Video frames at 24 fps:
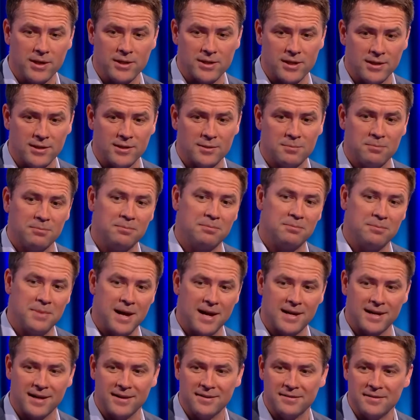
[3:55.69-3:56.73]
since
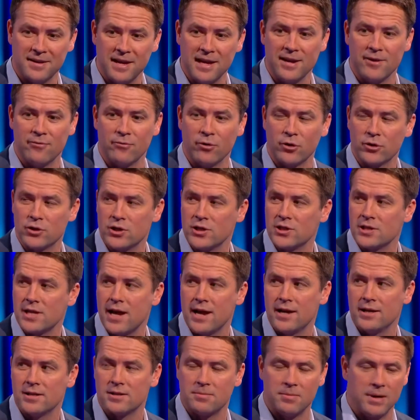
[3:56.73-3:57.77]
back in Ian Rush's days.